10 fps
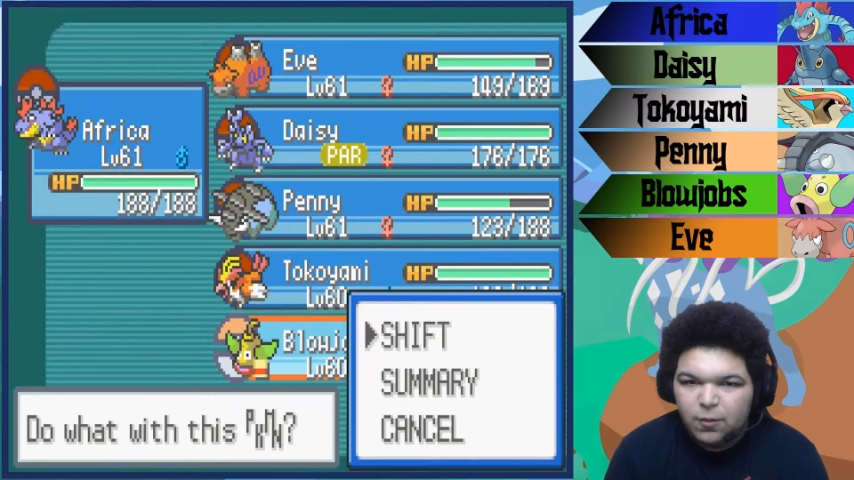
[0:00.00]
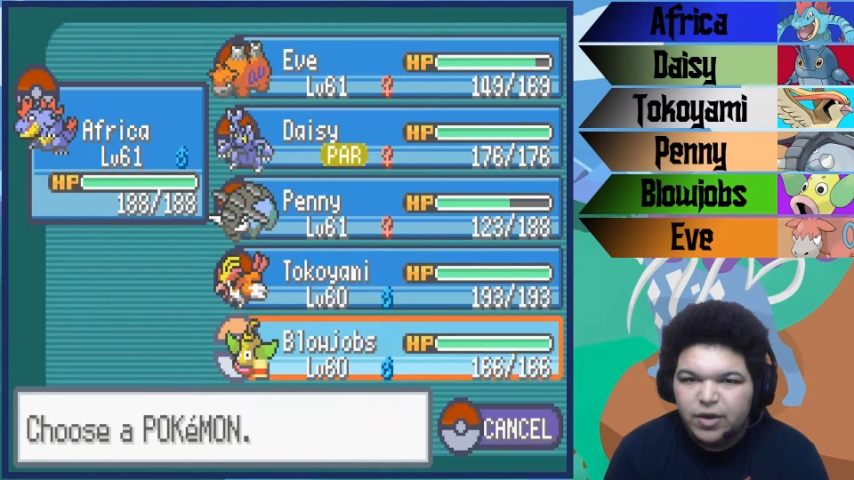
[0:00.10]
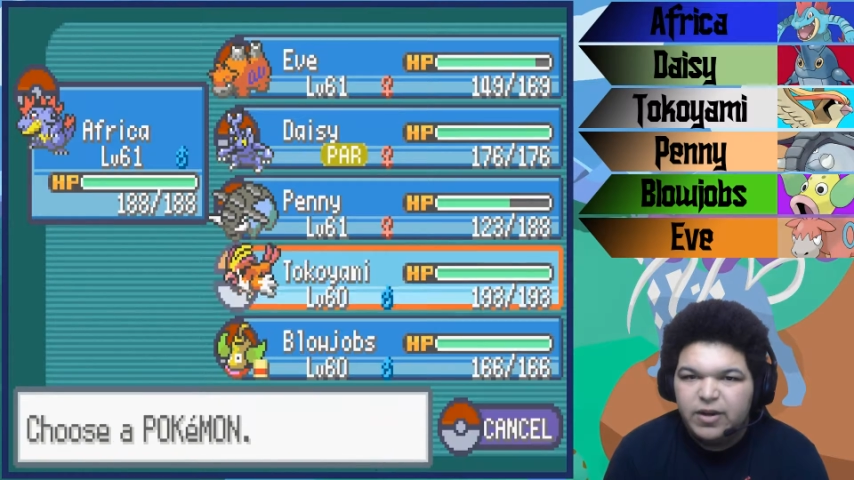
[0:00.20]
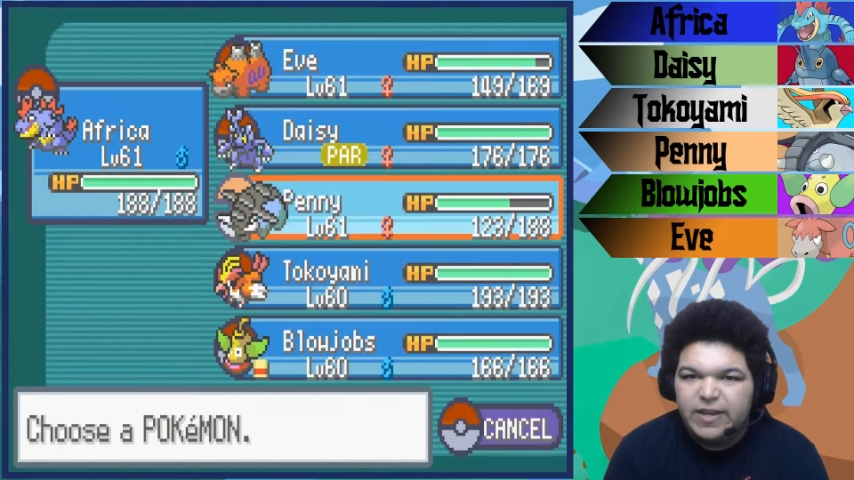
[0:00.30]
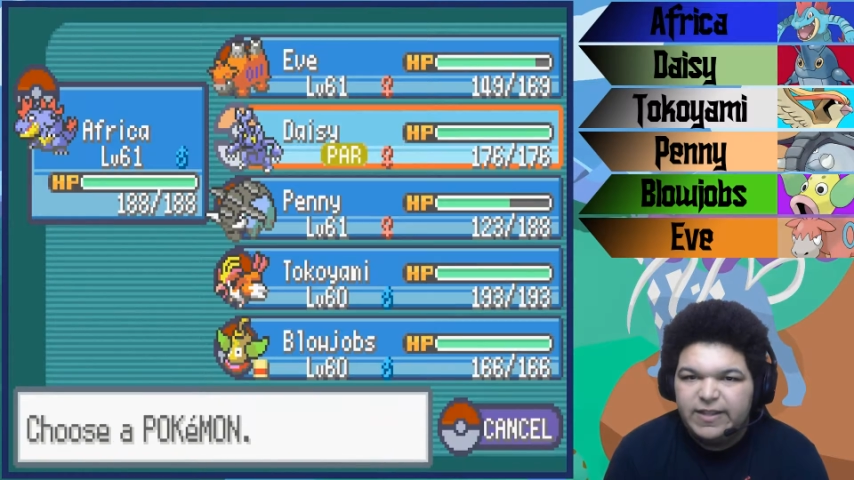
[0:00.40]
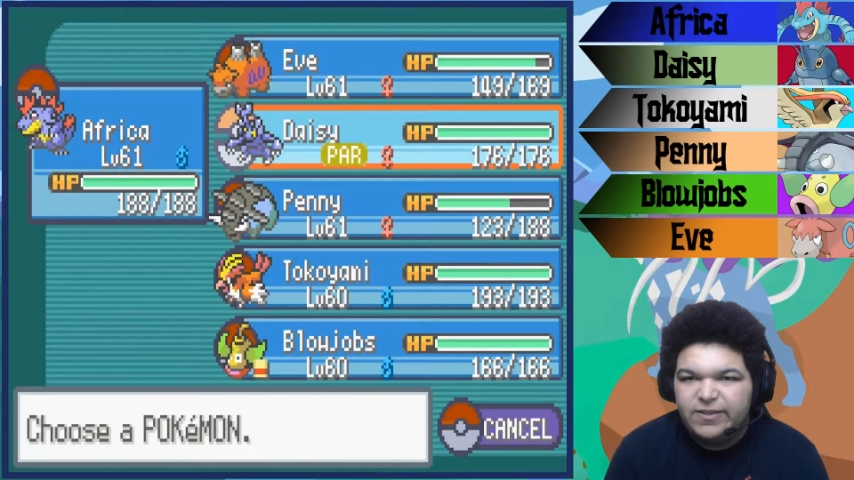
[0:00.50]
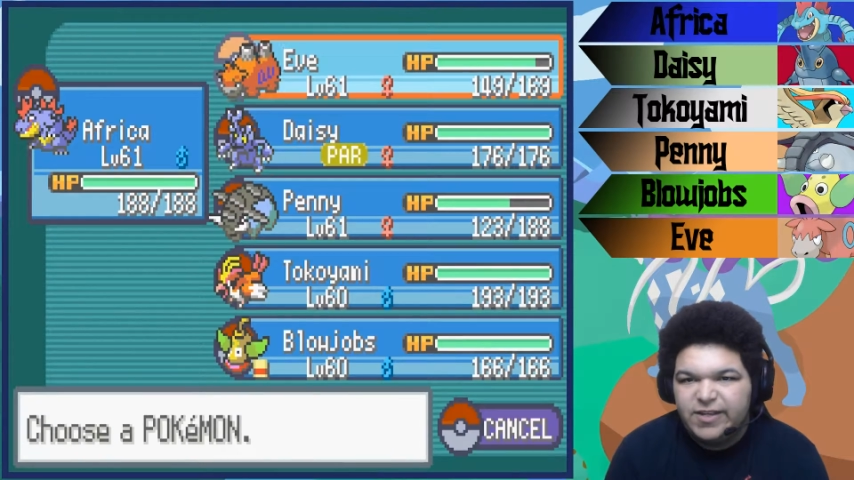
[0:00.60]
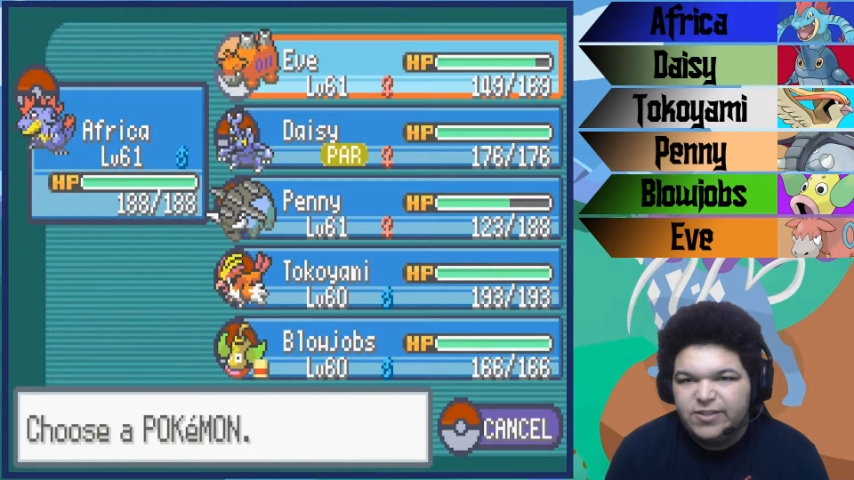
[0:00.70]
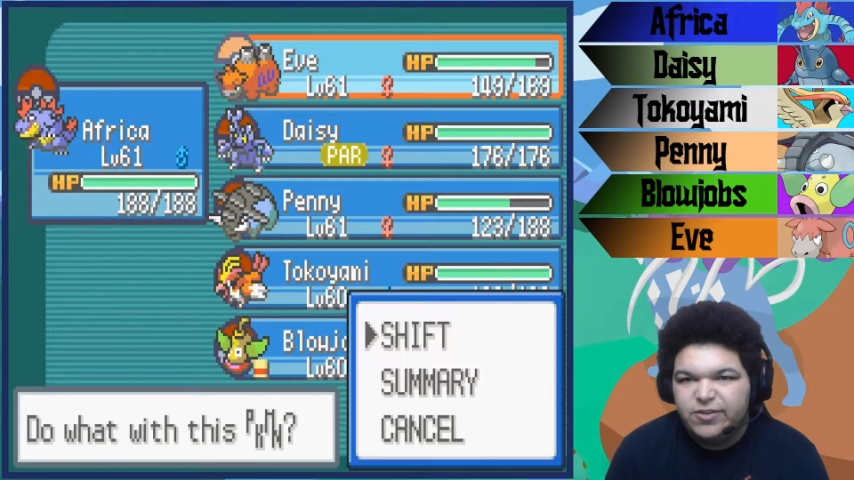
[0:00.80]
we're going to get the